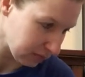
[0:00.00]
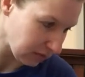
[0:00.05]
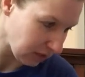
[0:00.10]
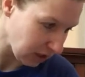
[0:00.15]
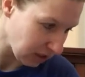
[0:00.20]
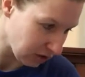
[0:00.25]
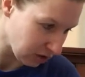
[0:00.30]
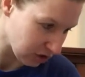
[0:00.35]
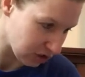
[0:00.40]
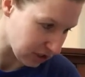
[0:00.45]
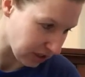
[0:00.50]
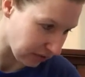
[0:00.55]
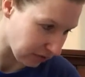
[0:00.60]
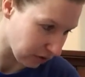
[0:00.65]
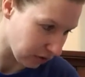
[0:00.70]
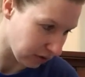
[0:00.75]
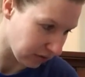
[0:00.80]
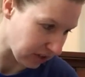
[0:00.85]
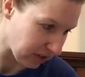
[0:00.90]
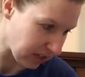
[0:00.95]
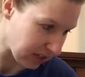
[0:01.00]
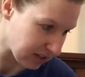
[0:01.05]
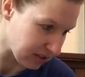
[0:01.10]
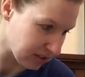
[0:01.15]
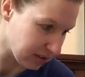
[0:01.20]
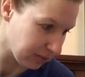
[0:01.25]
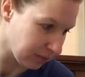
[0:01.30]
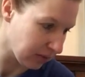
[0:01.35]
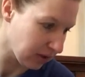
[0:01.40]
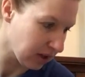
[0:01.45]
There's several of these.
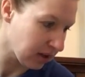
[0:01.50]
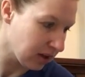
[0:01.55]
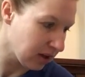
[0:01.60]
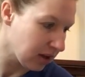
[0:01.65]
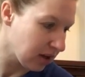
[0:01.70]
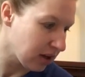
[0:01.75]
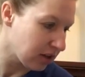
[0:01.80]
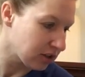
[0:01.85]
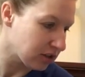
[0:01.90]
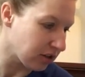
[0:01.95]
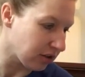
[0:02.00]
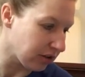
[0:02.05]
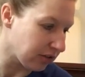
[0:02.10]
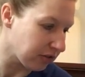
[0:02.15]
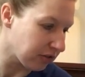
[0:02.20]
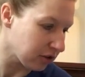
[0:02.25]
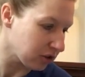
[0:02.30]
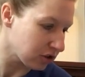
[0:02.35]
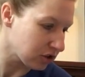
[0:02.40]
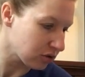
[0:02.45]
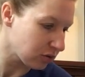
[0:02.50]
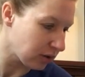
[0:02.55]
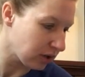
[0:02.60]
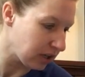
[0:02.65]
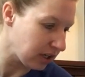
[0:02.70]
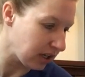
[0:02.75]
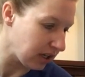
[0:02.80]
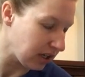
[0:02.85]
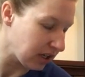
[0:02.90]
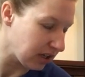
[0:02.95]
So the first
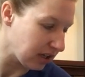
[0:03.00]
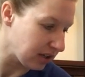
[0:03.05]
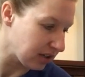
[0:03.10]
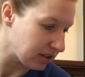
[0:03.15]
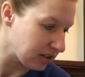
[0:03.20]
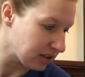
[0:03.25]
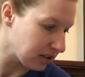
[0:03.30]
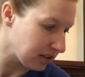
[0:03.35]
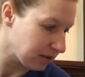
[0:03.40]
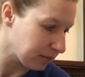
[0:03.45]
one is